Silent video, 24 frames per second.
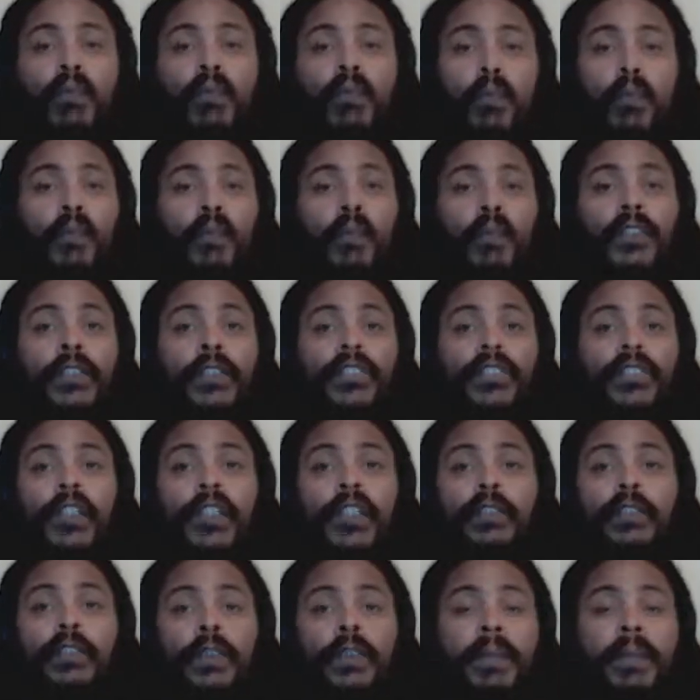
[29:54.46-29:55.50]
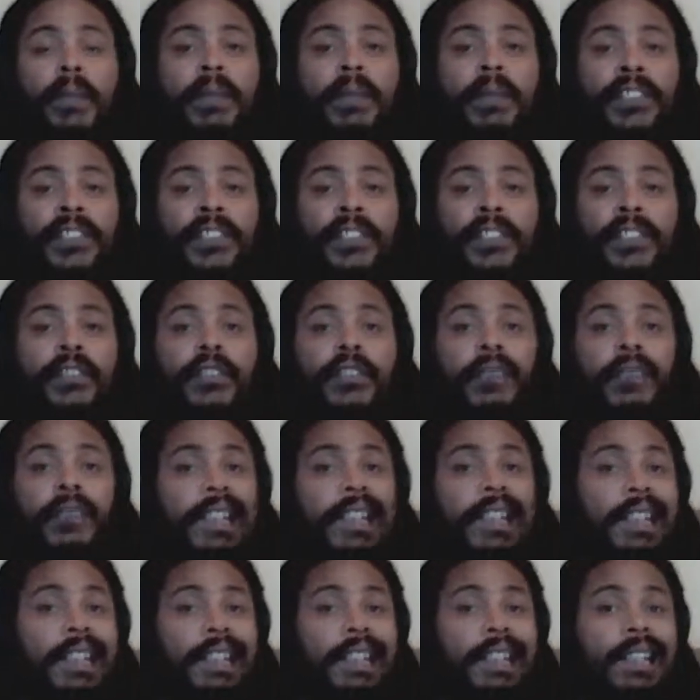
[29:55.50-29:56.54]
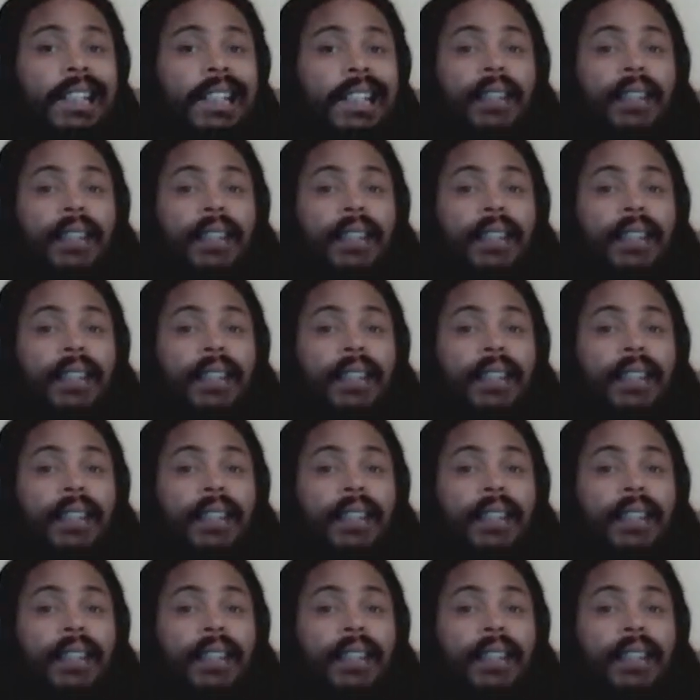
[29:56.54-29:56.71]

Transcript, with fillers: Remove yourself from the position of getting